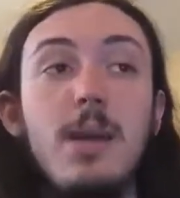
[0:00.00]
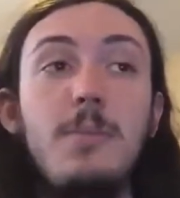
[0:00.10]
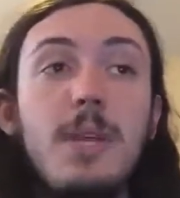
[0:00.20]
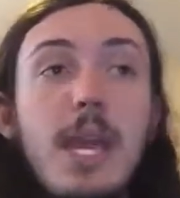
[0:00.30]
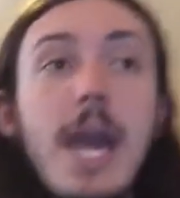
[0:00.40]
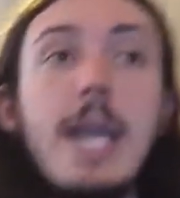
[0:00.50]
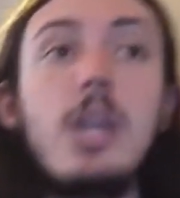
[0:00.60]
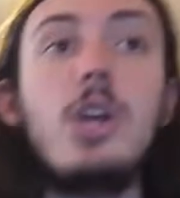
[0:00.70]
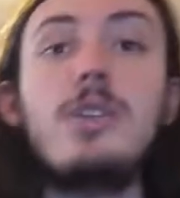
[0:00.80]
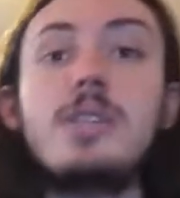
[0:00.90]
But, yeah,
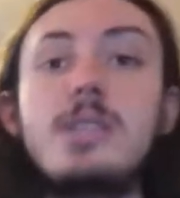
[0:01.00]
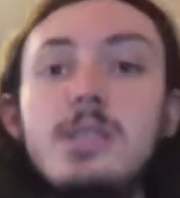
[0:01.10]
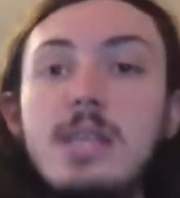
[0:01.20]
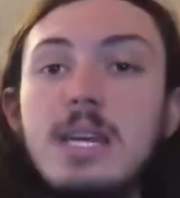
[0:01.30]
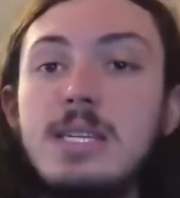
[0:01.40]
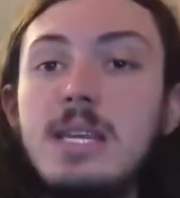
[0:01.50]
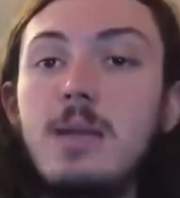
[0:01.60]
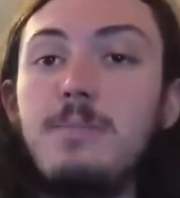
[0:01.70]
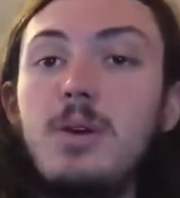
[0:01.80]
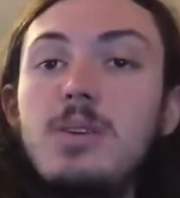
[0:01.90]
you know, this is, like I said,
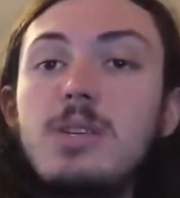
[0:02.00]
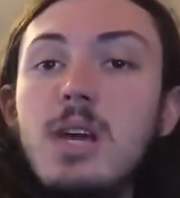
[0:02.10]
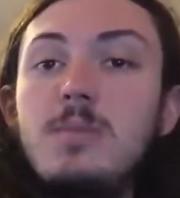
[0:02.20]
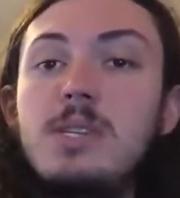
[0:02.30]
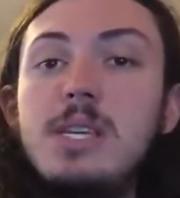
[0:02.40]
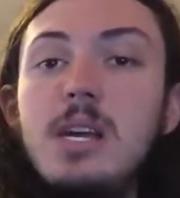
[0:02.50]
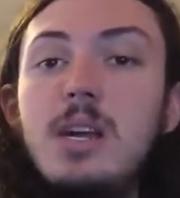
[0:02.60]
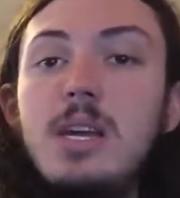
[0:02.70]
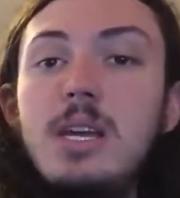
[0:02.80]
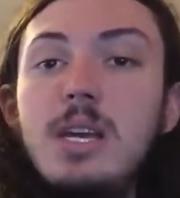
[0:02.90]
a bonus
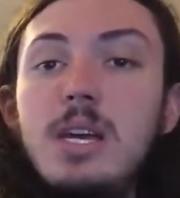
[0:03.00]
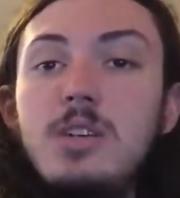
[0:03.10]
commentary,